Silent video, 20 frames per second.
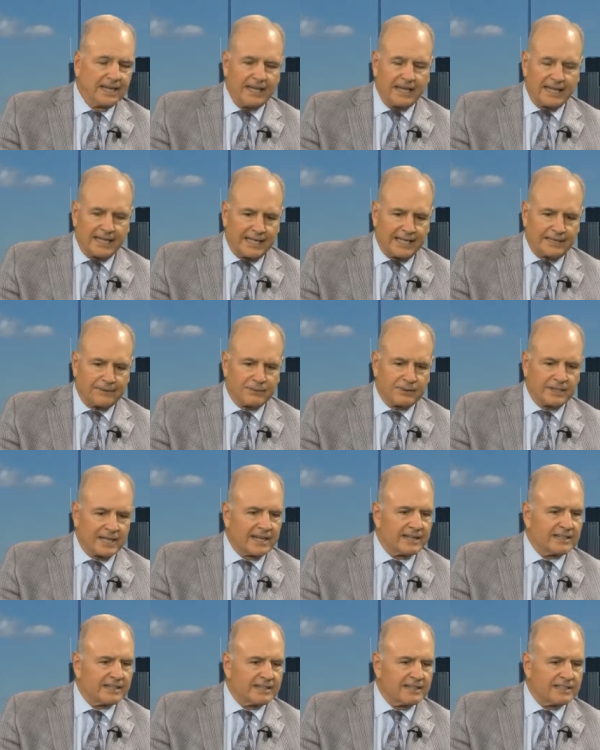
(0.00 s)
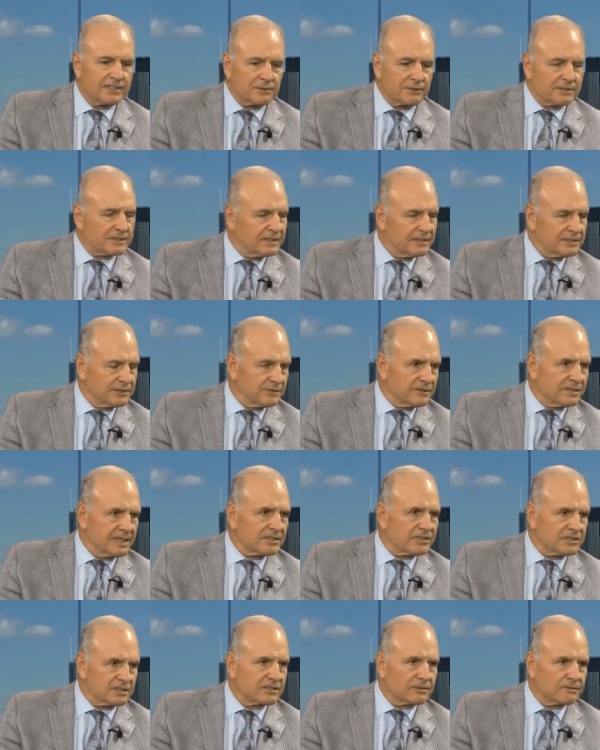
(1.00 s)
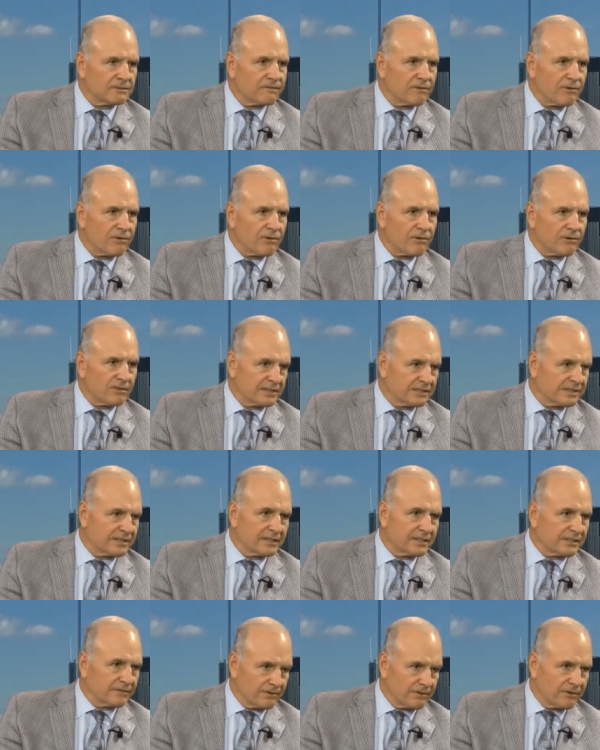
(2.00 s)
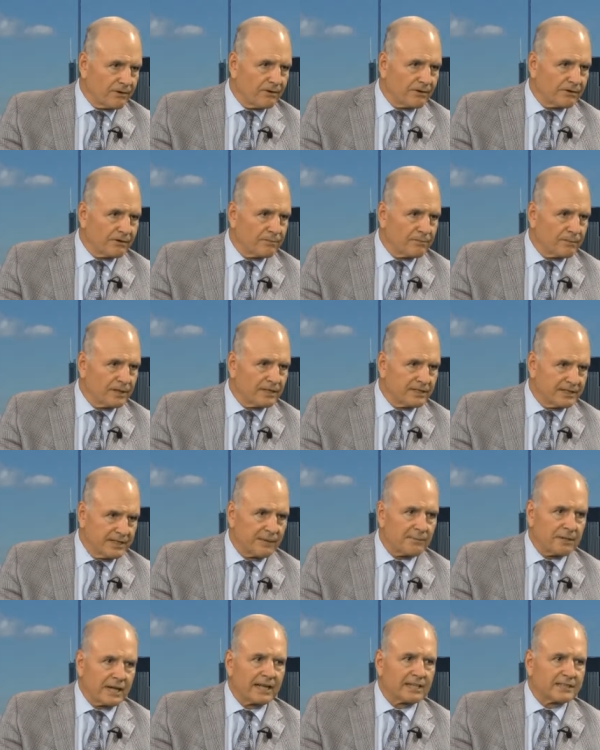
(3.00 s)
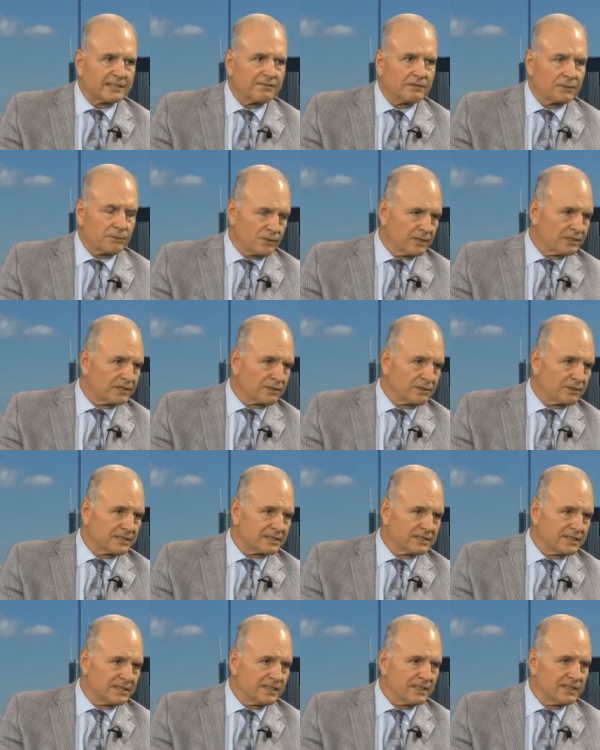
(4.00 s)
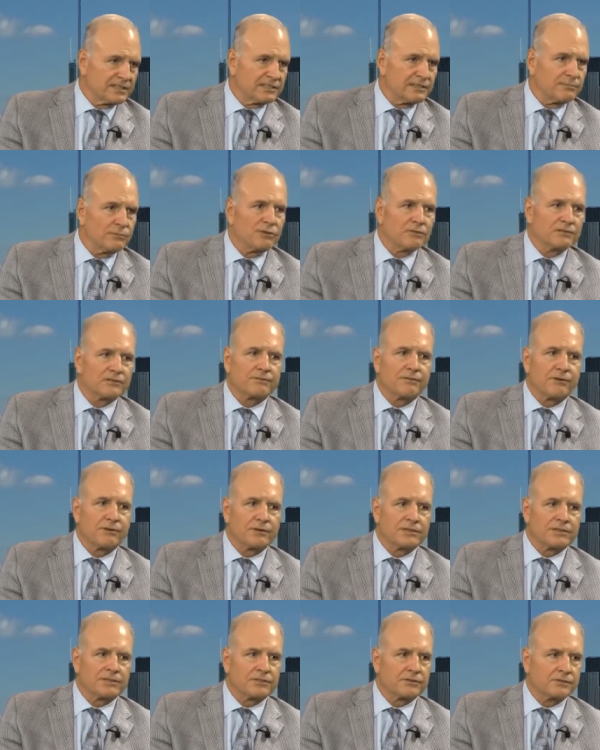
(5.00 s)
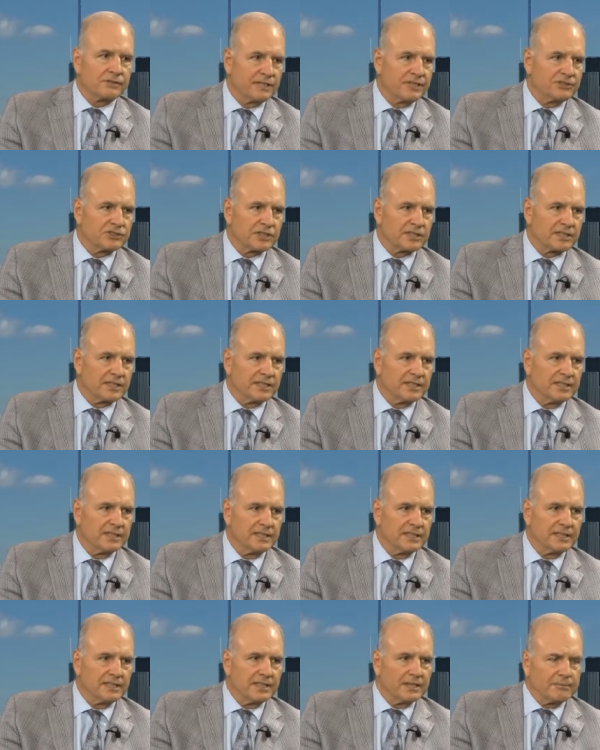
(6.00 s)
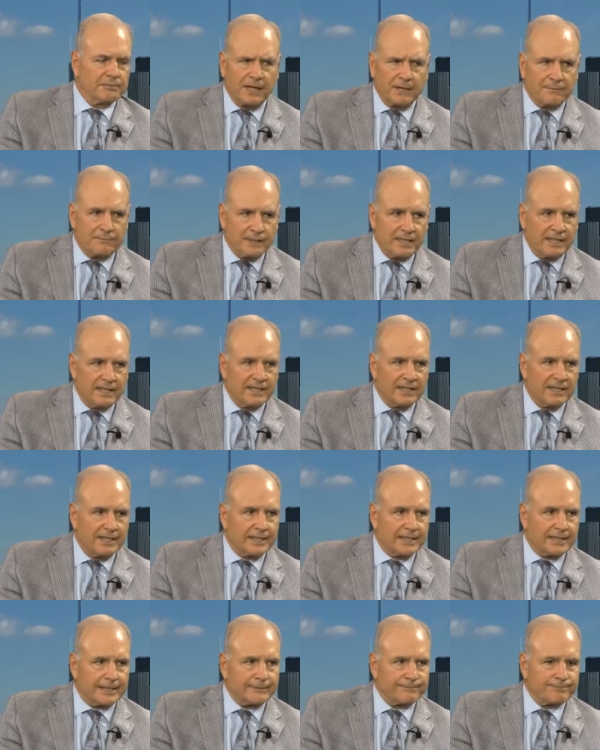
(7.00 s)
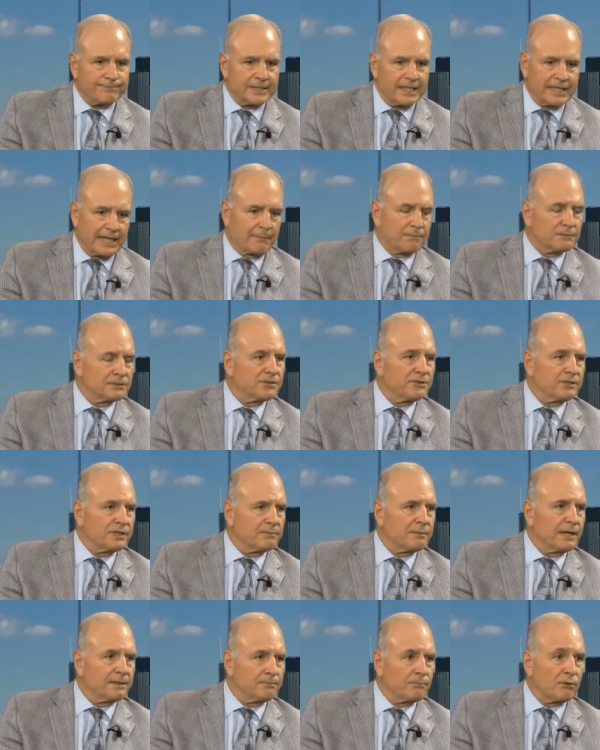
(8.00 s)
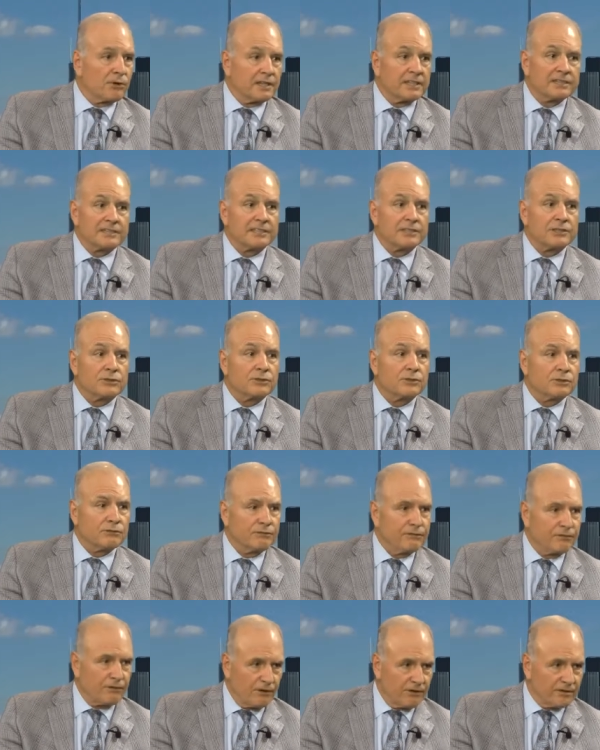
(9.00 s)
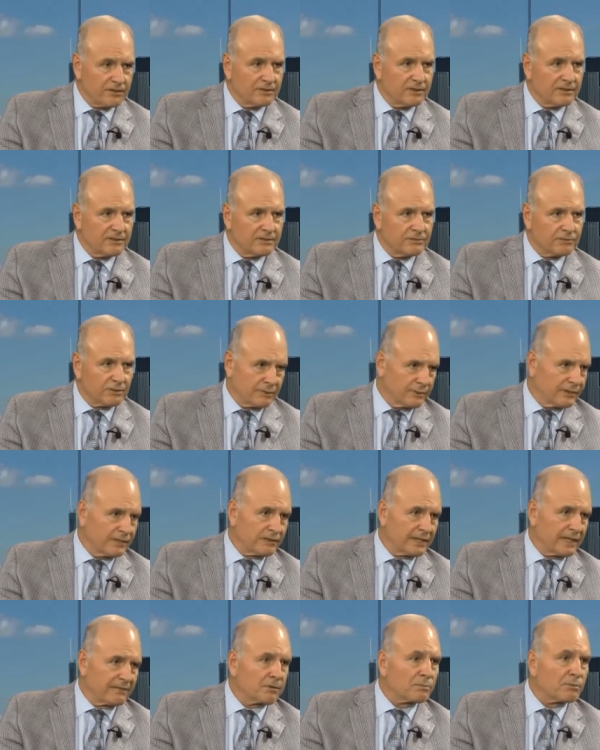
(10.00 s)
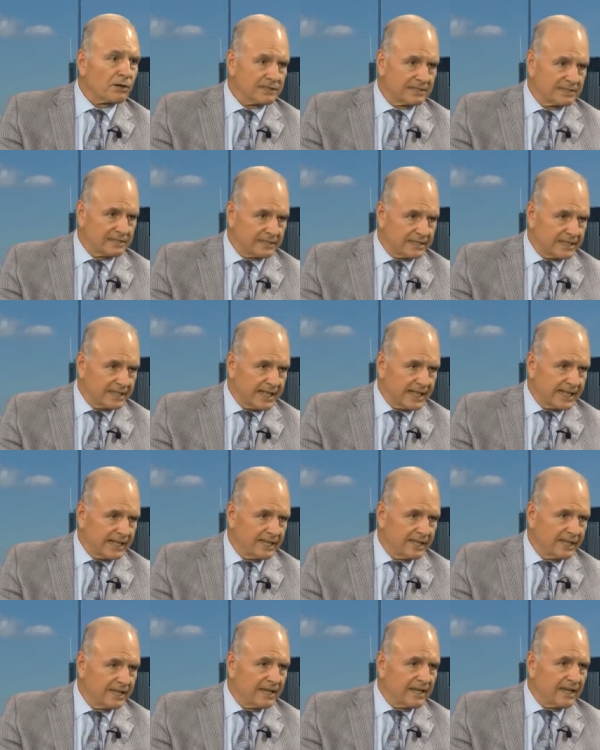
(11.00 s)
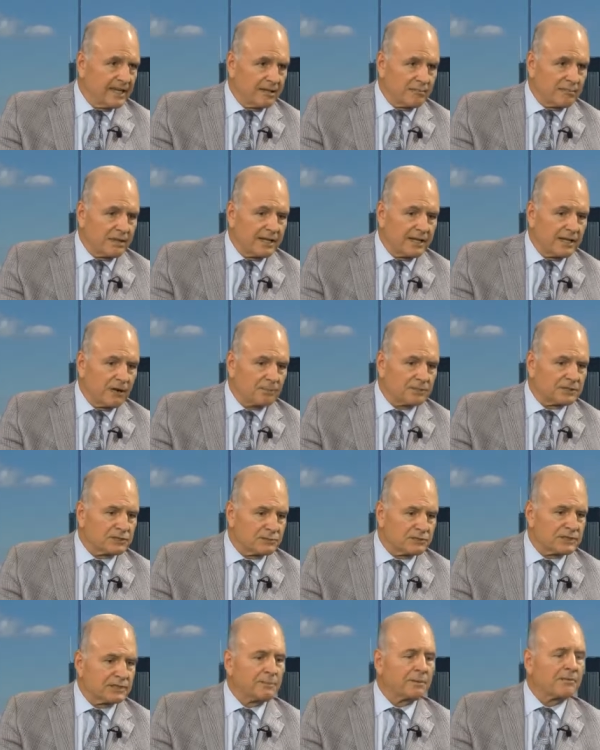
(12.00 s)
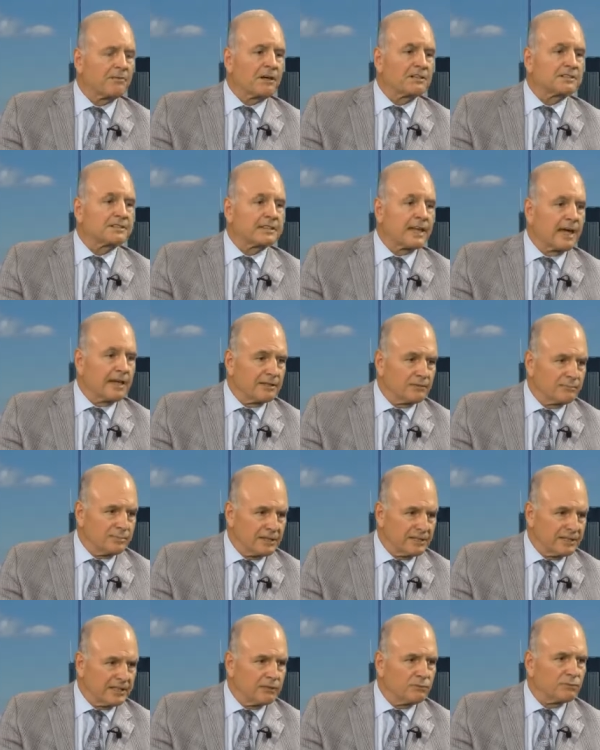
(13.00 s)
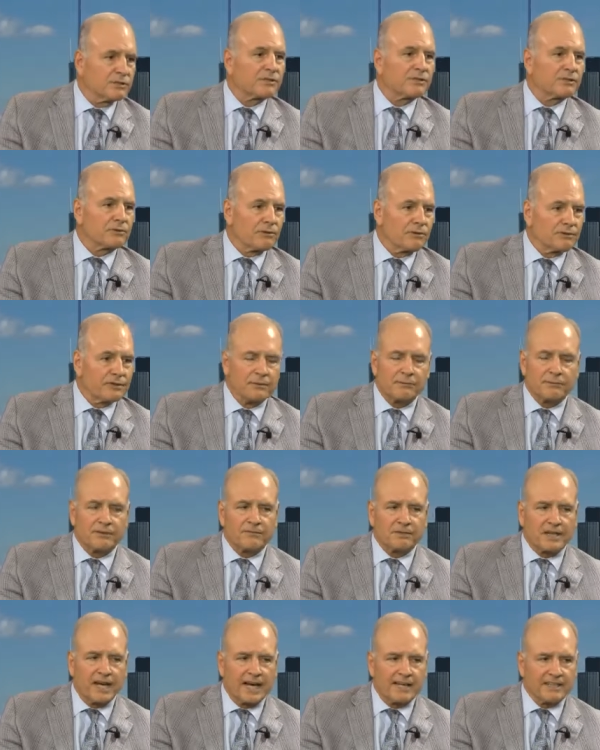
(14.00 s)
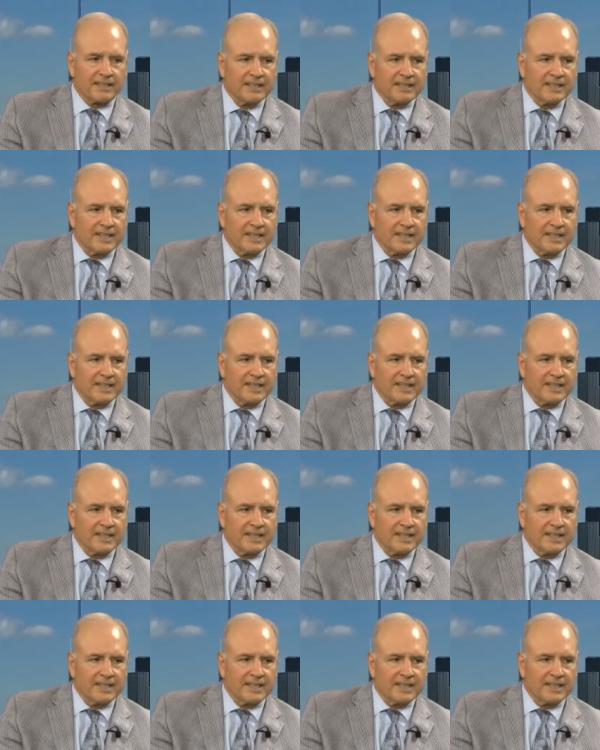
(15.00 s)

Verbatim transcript: Uh, we're not interested in doing that just for the sake of growth, but the M&A activity we're interested in is to move us forward strategically. Might be um, an opportunity that might bring us into a new vertical where we don't have a presence today. It might help us with some of our scalability with the growth that we've got.